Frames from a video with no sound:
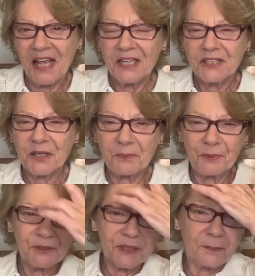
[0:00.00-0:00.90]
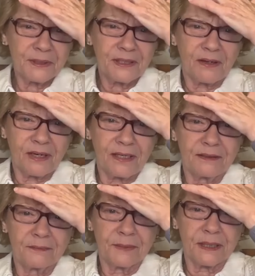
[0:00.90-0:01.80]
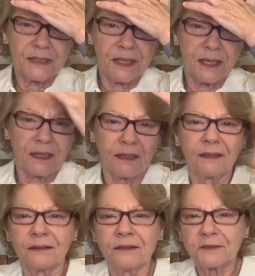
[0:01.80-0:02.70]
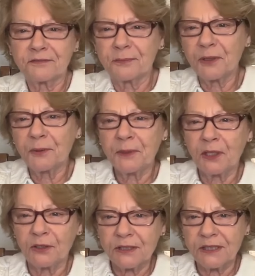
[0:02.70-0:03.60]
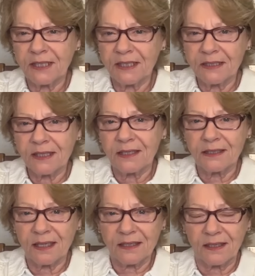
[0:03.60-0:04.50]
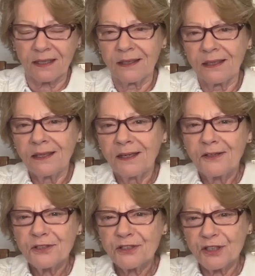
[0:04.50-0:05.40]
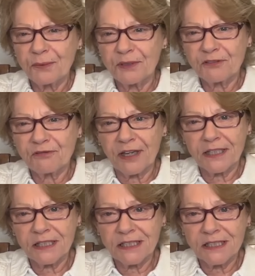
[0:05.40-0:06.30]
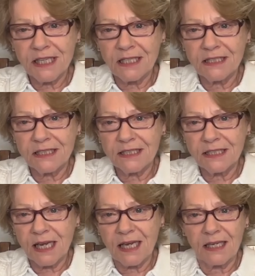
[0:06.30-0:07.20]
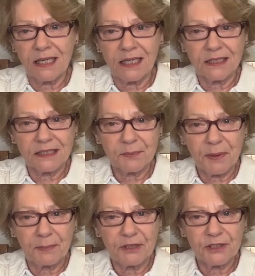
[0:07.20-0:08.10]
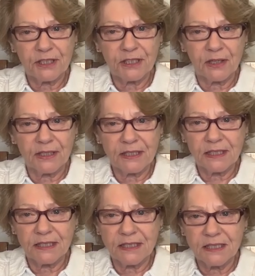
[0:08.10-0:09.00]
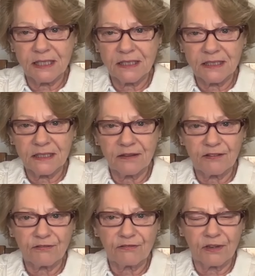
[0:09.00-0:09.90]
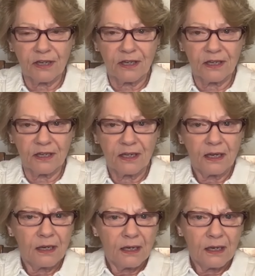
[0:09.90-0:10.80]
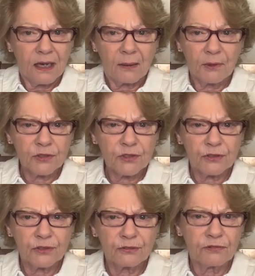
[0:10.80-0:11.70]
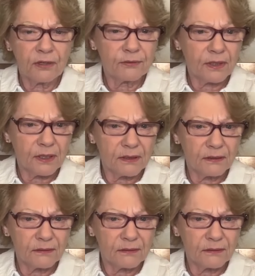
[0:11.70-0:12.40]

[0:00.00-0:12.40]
So, book number 9, Meister Eckhart, From Whom God Hid Nothing: Sermons, Writings, and Sayings, published in 1963. I'm not sure who wrote that.